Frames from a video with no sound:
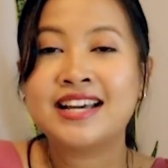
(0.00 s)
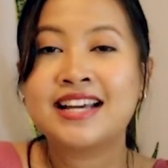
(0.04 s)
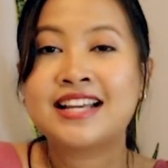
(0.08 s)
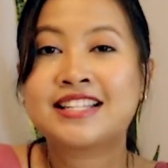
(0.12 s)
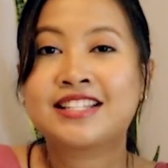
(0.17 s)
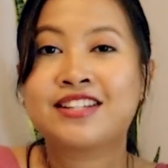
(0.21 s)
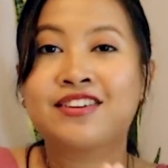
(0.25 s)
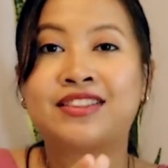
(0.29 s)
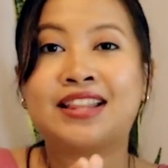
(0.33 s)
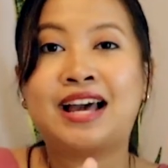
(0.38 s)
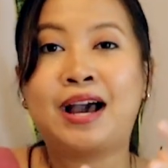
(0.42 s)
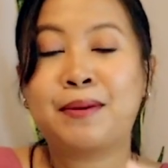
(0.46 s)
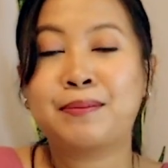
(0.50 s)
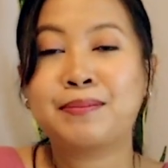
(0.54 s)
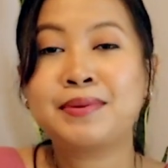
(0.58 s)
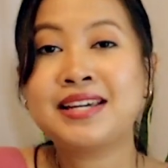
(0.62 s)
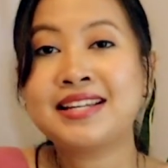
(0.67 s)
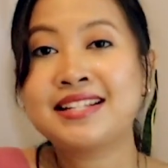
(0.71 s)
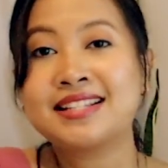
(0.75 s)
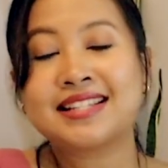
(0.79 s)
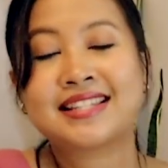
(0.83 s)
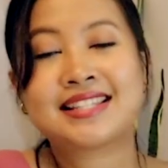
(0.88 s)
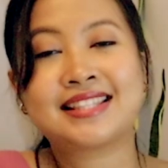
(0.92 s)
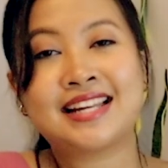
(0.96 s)
So that
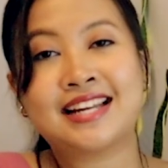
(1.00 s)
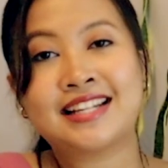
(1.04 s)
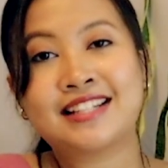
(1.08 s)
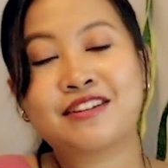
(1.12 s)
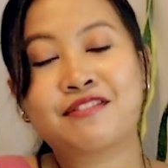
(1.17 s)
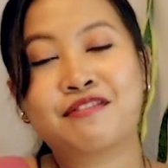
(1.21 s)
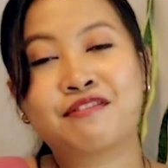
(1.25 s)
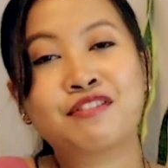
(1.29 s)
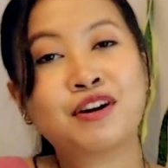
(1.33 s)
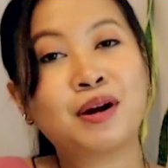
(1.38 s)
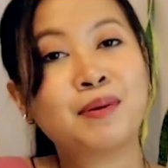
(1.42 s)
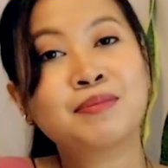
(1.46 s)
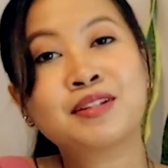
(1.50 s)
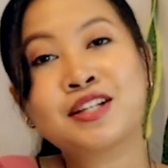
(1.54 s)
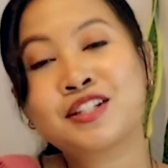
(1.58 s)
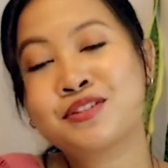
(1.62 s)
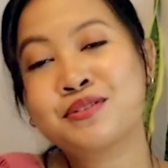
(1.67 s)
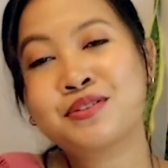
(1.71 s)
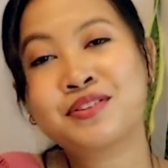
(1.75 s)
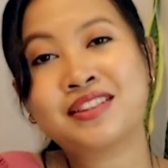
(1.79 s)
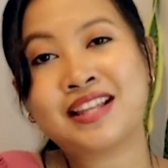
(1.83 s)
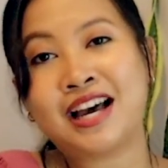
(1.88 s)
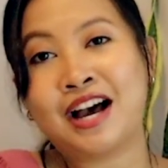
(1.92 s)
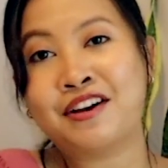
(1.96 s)
means that from the
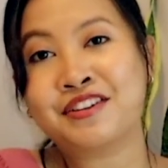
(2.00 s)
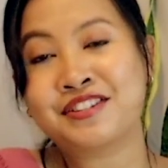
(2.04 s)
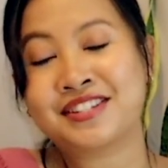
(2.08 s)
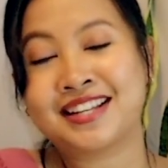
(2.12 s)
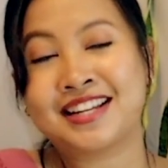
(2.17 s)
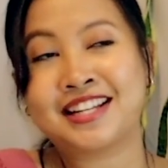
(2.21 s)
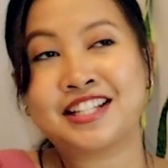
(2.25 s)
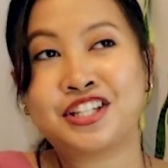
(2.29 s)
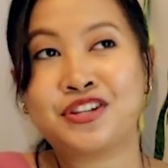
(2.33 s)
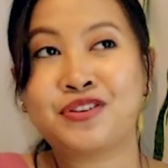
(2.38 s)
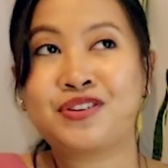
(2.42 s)
$2,000,